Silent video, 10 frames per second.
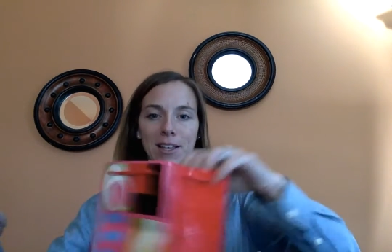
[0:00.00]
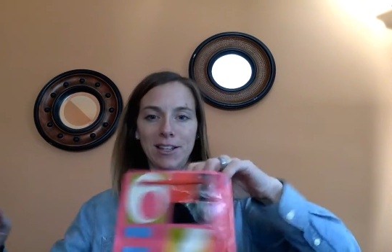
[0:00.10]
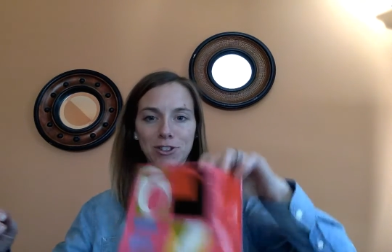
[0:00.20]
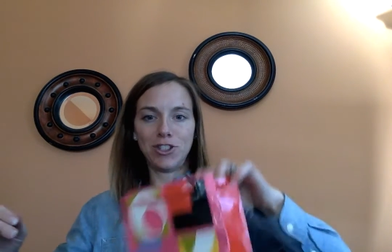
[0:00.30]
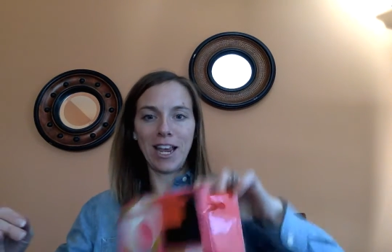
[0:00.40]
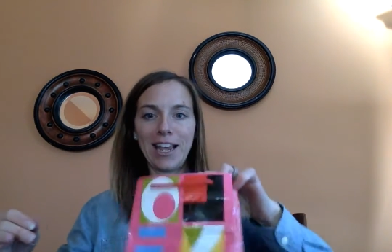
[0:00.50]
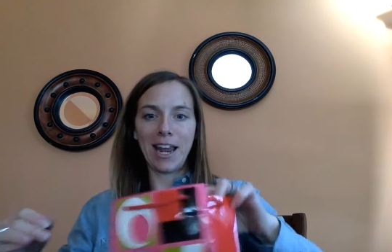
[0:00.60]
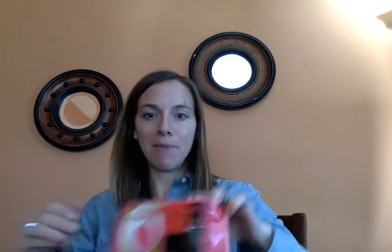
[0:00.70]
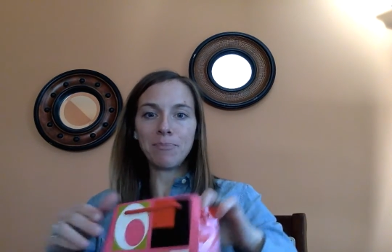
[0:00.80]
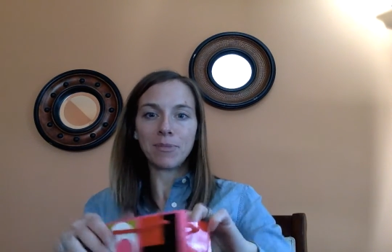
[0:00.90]
And shake it
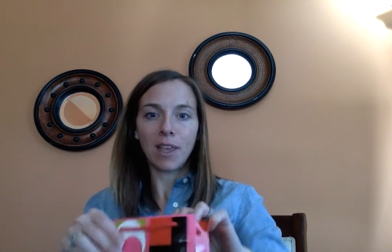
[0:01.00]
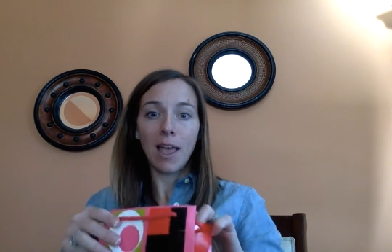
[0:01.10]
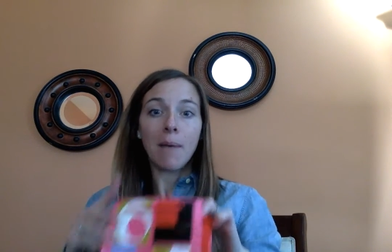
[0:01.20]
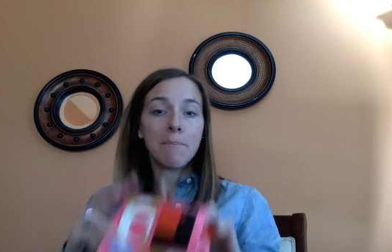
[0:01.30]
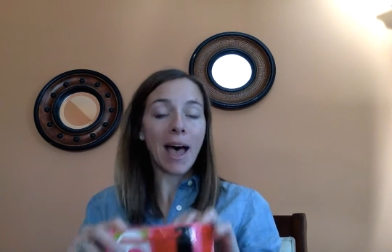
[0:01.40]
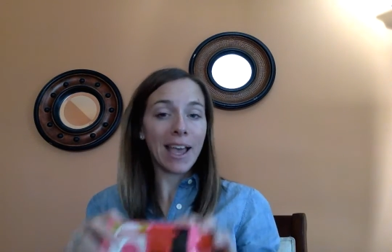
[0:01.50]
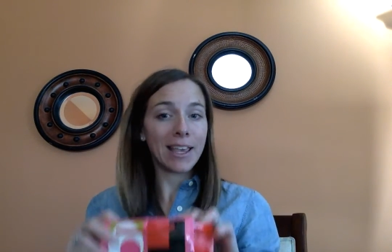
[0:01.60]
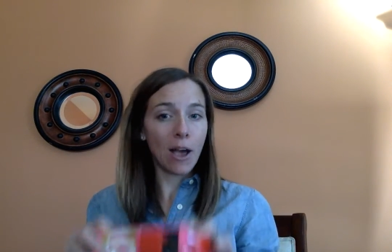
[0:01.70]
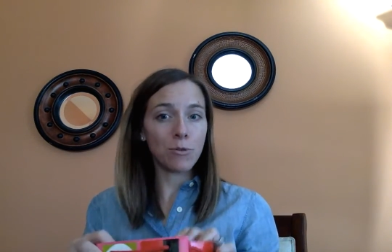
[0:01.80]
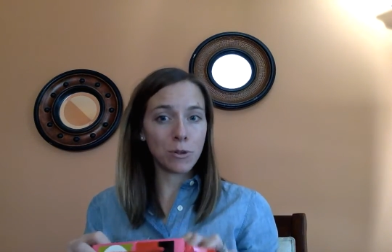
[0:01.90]
up. My
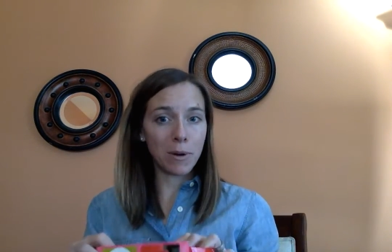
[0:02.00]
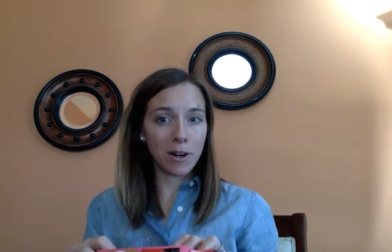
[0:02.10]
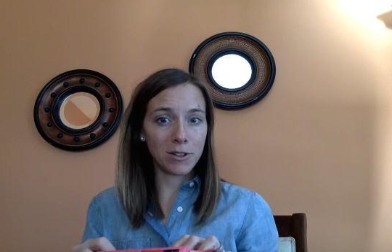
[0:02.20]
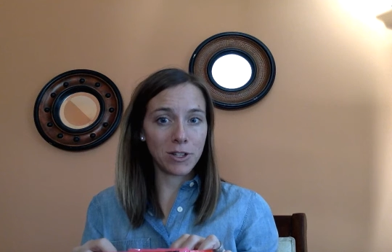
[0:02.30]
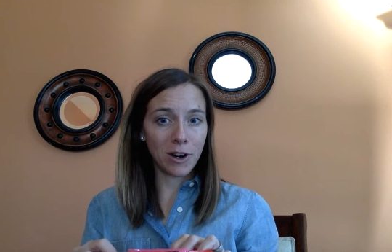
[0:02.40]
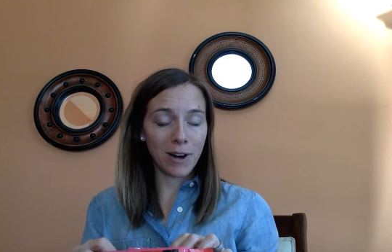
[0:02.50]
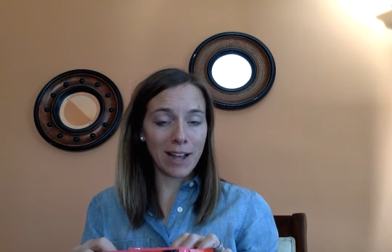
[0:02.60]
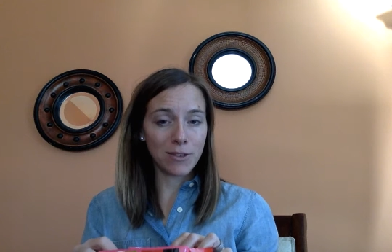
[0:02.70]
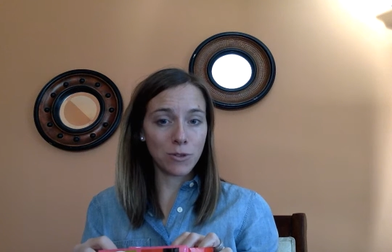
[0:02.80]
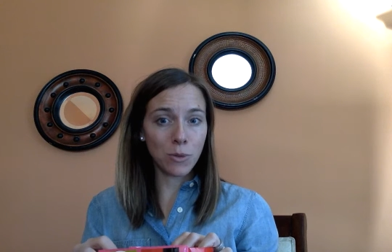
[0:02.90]
counterparts are
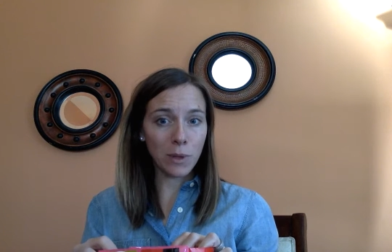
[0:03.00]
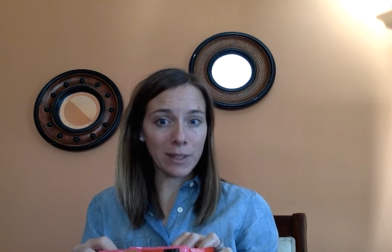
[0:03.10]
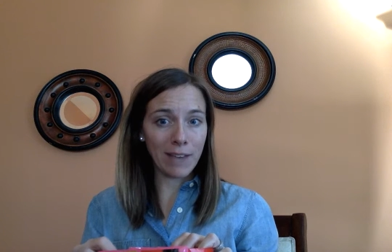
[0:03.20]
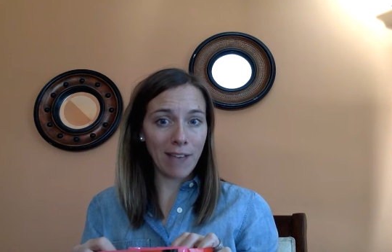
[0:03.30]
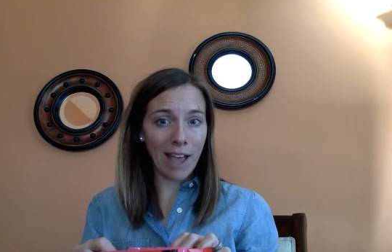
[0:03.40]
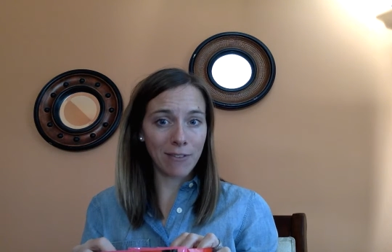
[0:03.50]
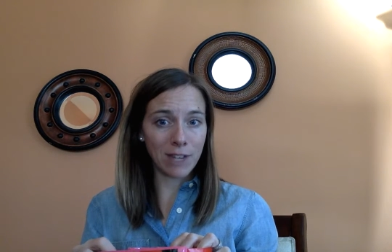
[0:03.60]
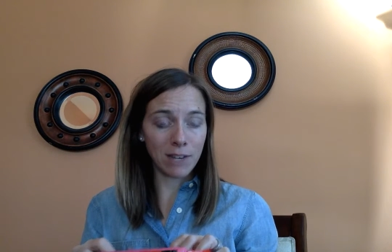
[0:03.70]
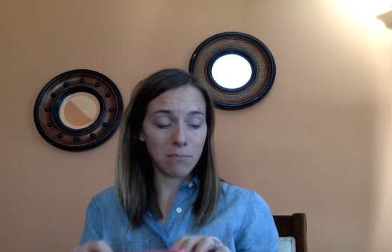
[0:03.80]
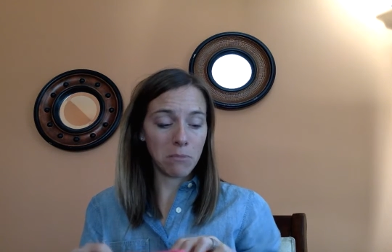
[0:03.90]
at school. They have a half
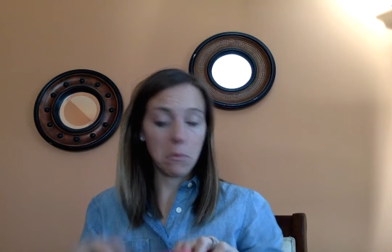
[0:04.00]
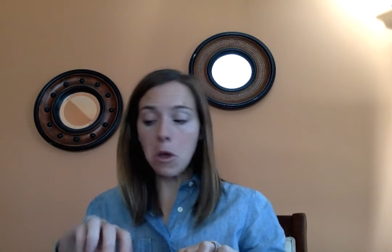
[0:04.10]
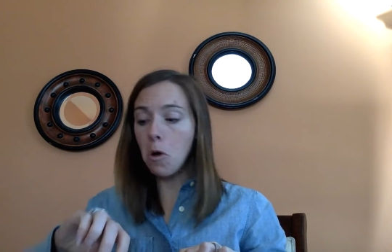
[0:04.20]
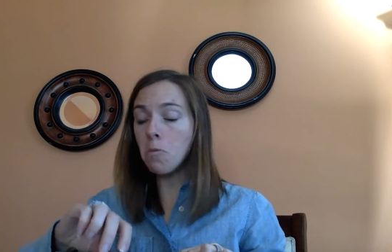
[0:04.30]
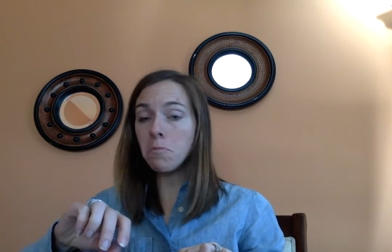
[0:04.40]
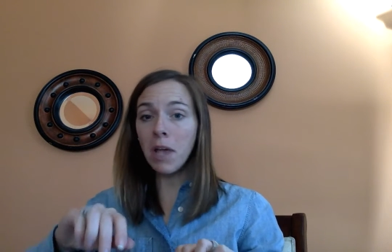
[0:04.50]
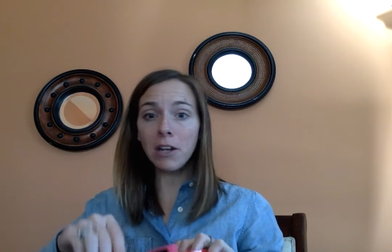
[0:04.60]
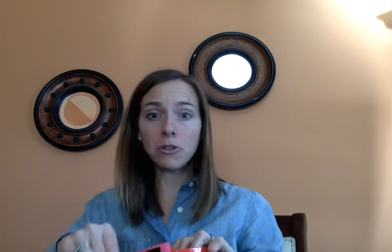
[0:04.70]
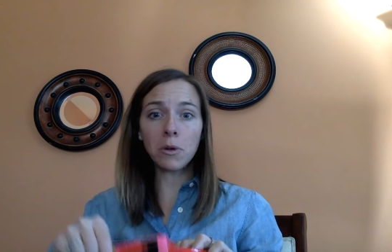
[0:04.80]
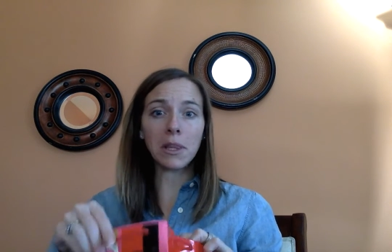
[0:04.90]
day. Be home
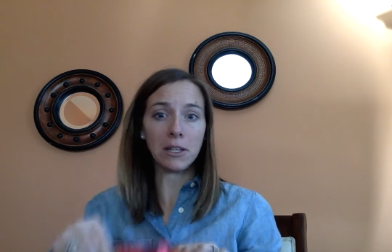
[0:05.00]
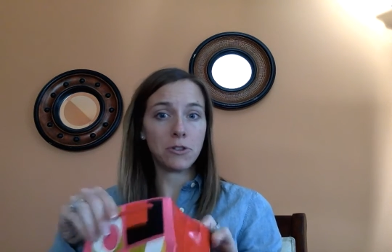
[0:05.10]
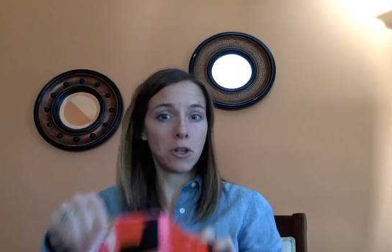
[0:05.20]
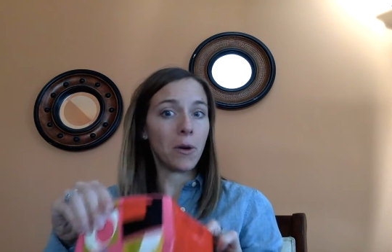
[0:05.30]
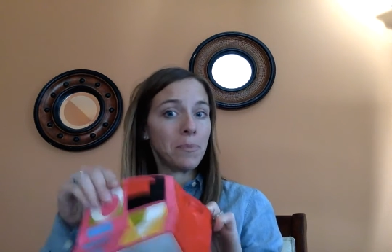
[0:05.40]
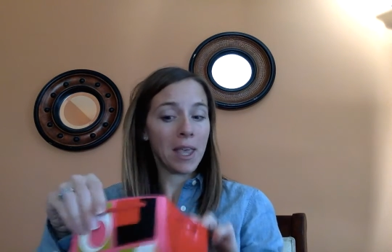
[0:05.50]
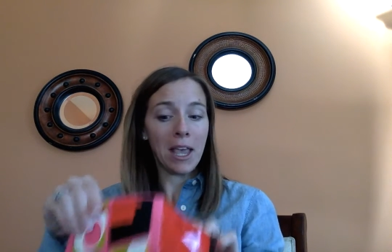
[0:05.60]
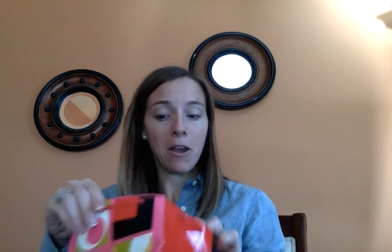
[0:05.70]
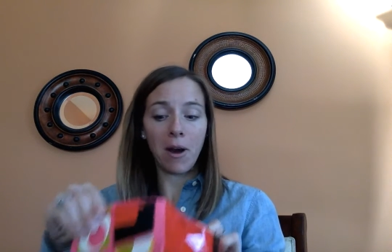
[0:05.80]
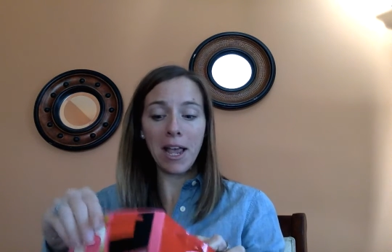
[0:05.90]
kind of shortly. So
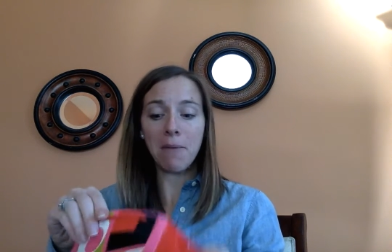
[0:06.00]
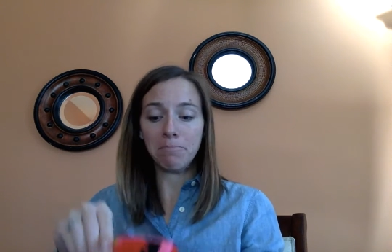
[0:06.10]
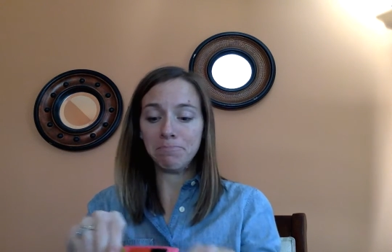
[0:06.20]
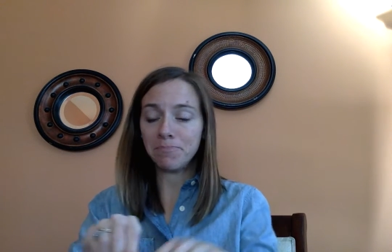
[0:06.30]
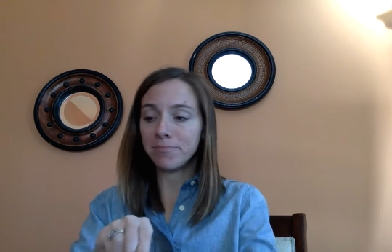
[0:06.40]
here I am.